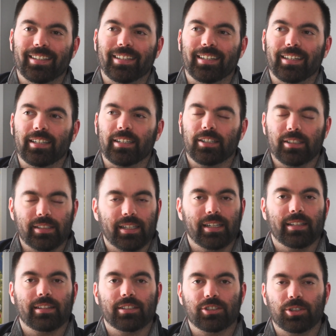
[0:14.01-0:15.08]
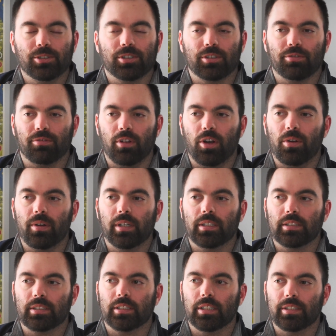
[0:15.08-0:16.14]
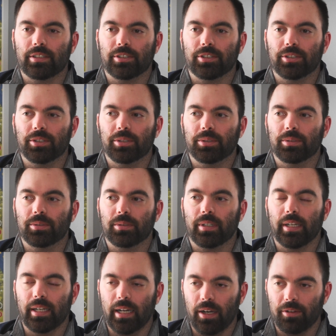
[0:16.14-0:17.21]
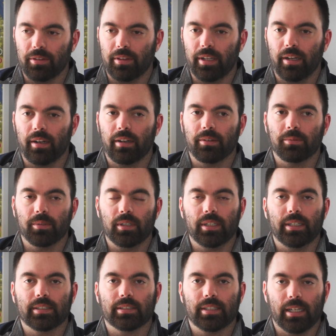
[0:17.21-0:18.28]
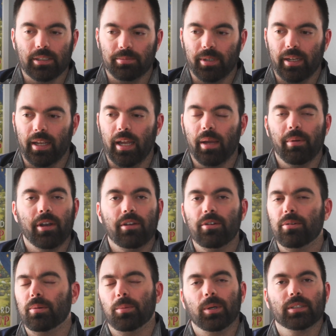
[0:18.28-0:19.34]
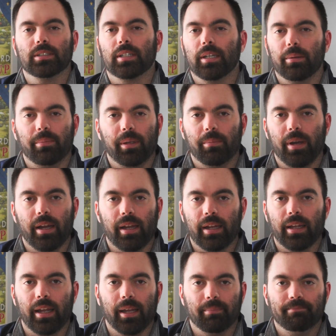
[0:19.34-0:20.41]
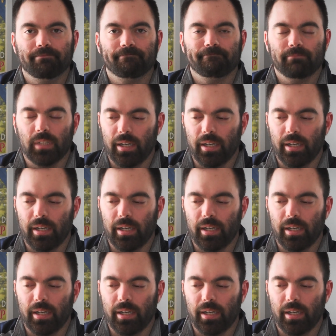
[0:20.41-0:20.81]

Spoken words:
Good to get the juices flowing, good to get out there and really test my game. I knew it wasn't gonna be my A game.